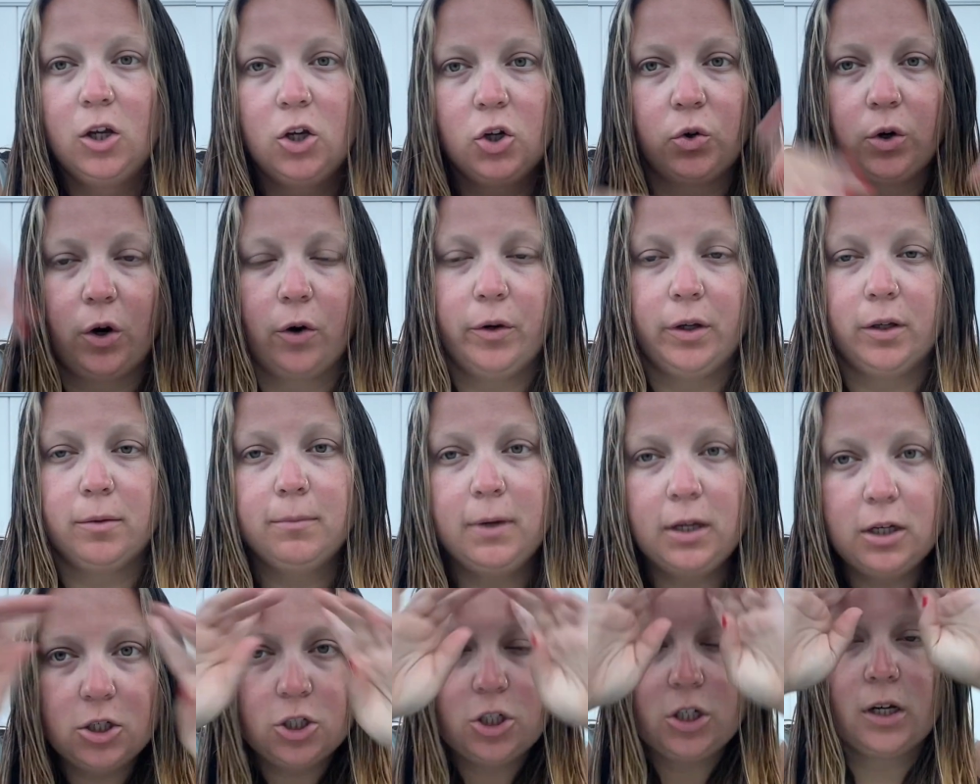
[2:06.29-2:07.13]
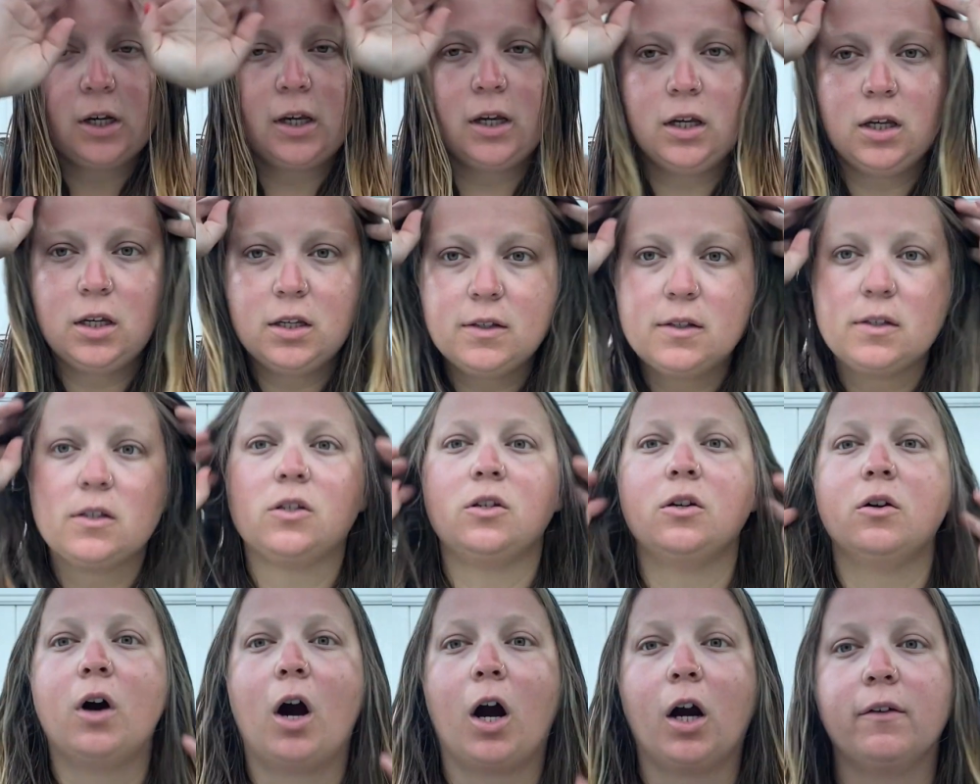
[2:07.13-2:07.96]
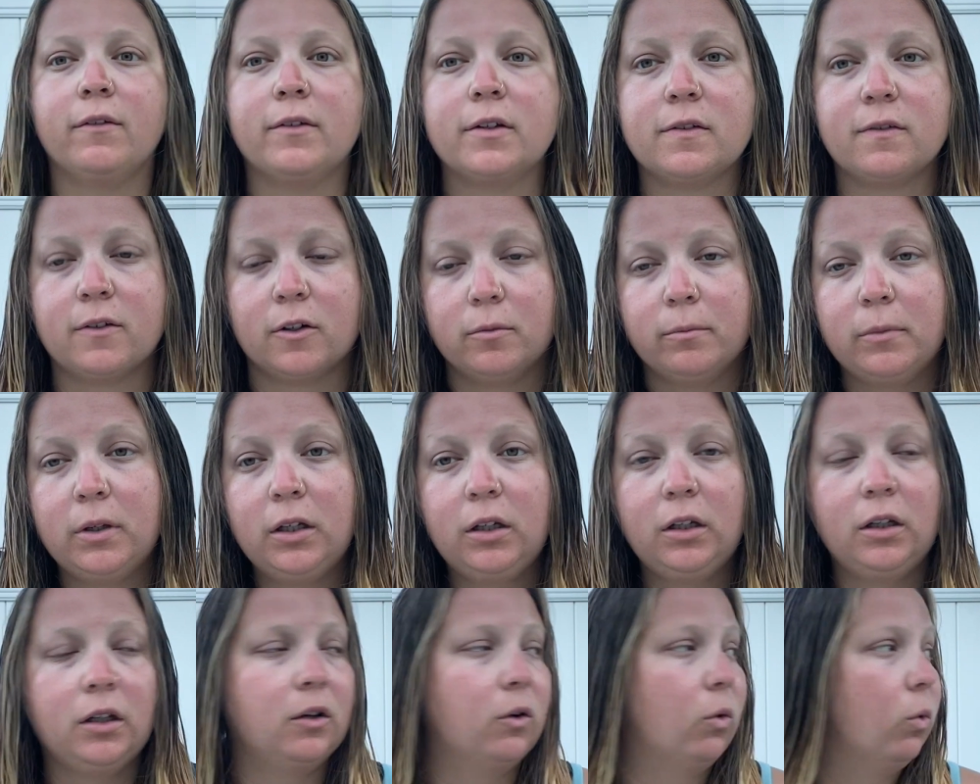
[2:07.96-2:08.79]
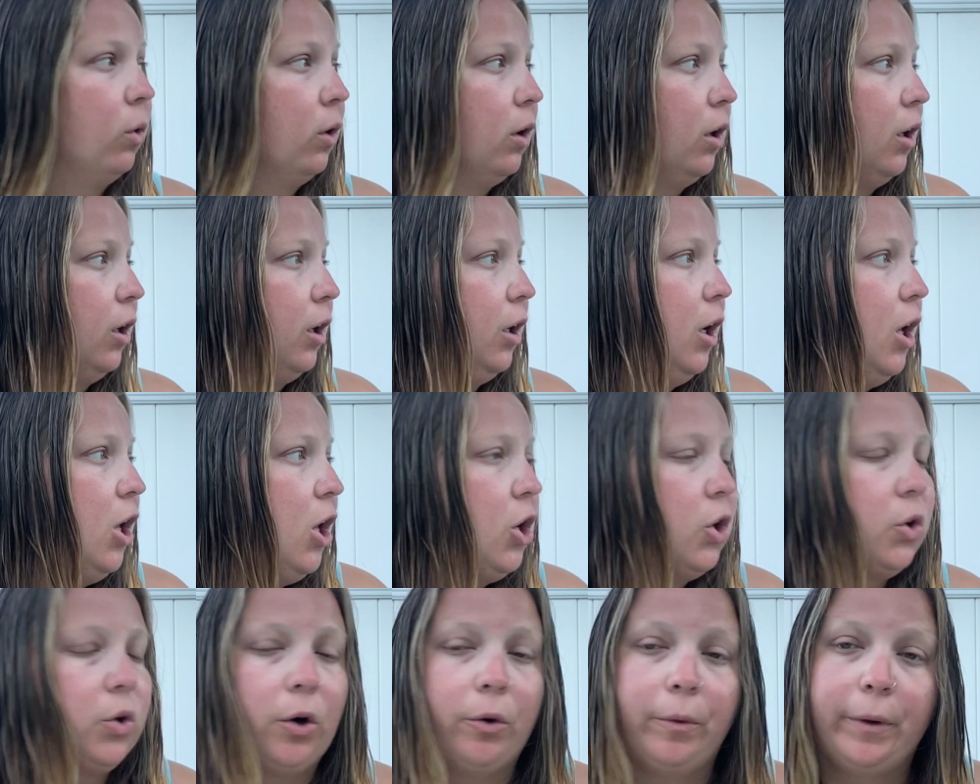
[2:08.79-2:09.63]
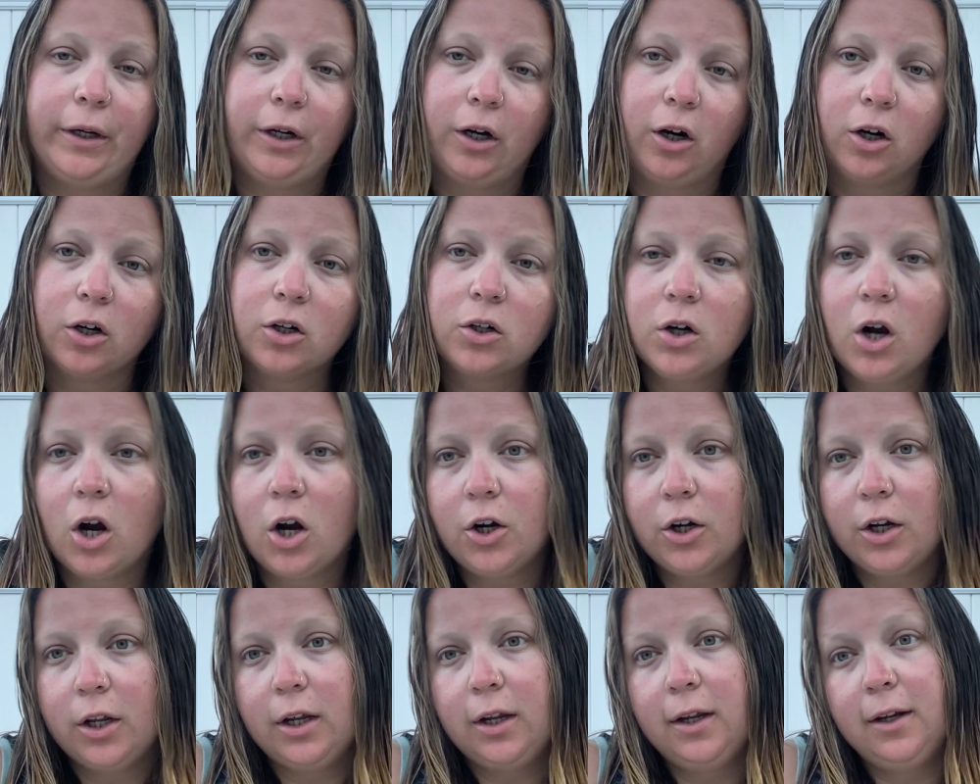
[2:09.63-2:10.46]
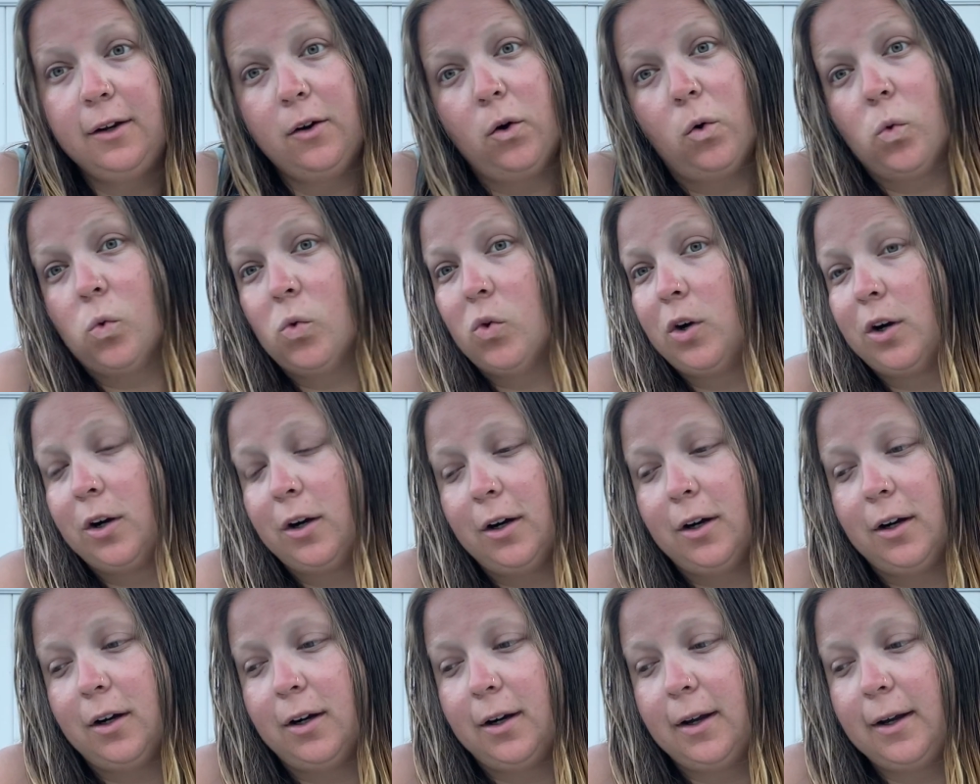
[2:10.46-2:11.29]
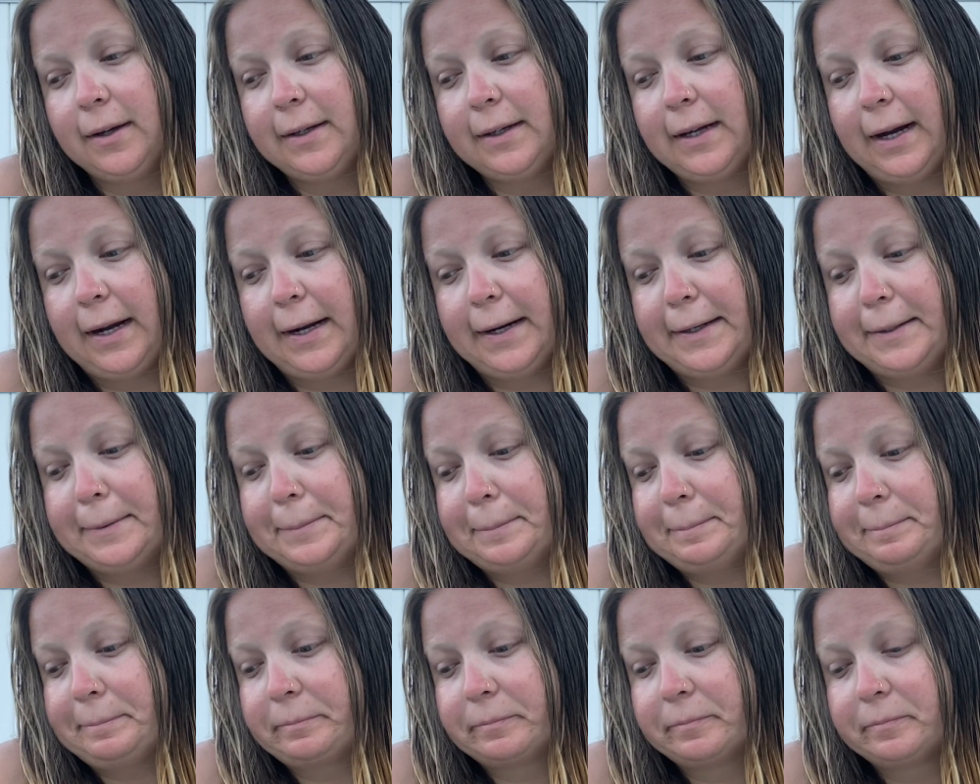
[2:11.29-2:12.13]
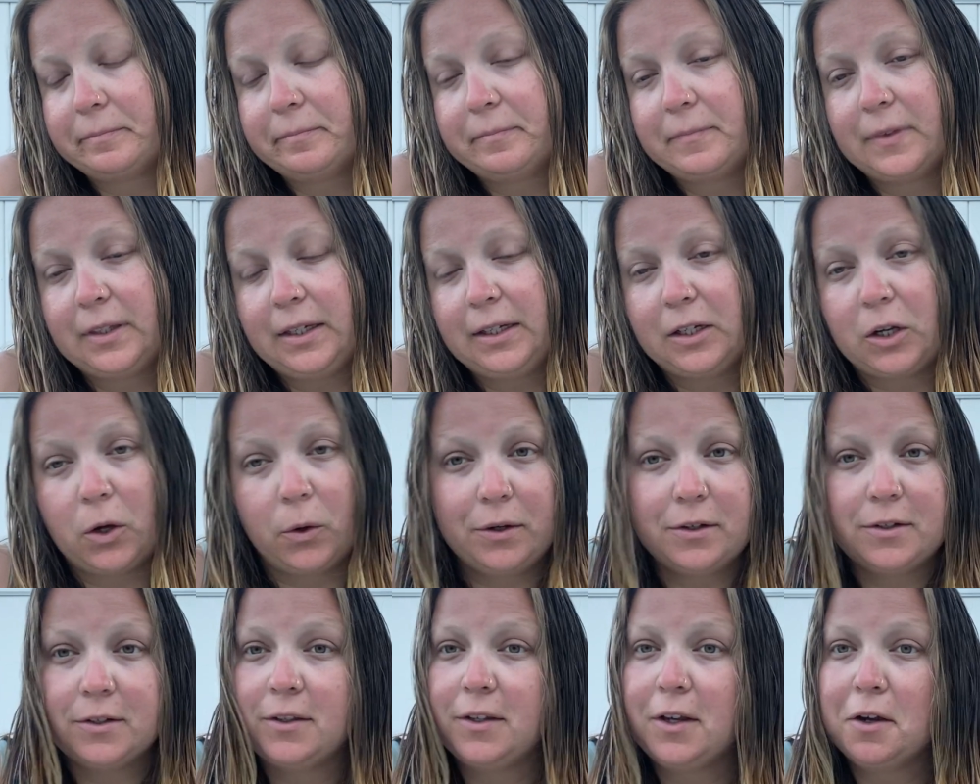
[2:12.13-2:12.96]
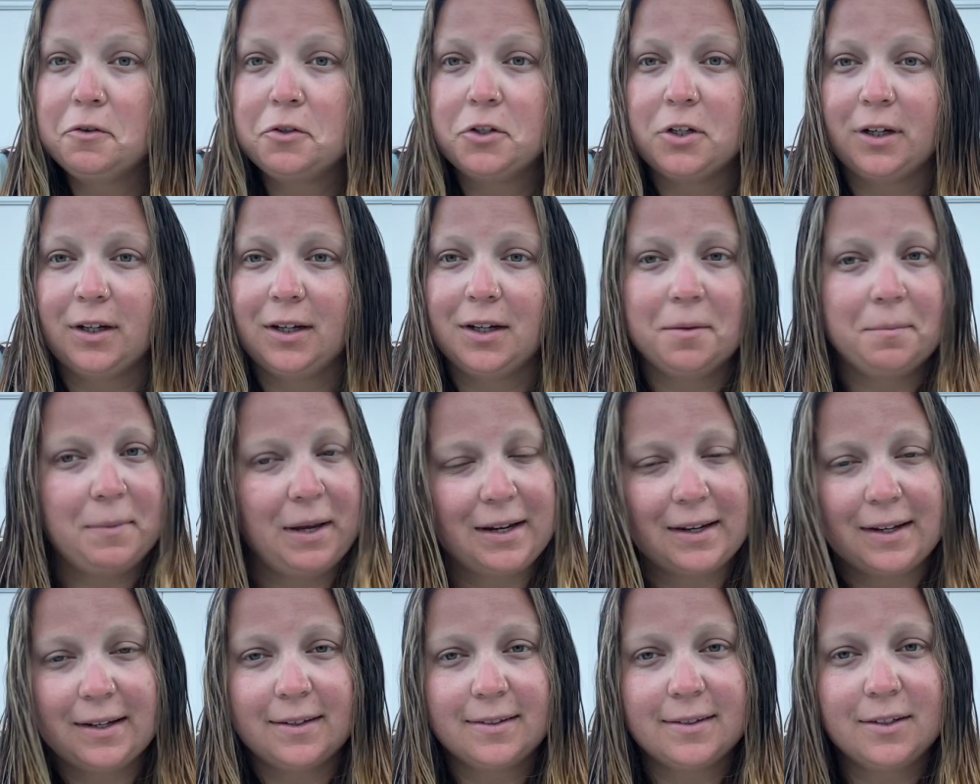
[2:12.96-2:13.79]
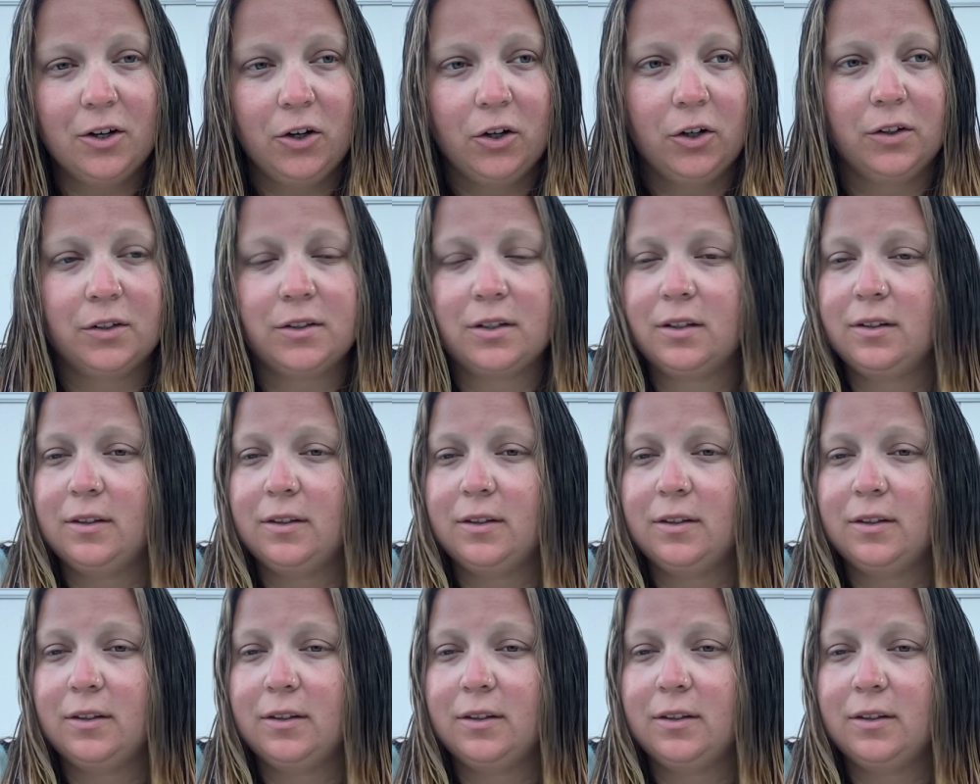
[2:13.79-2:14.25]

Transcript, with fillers: growing meat chickens to harvest for meat or growing our garden or um, going to the ocean and making salt.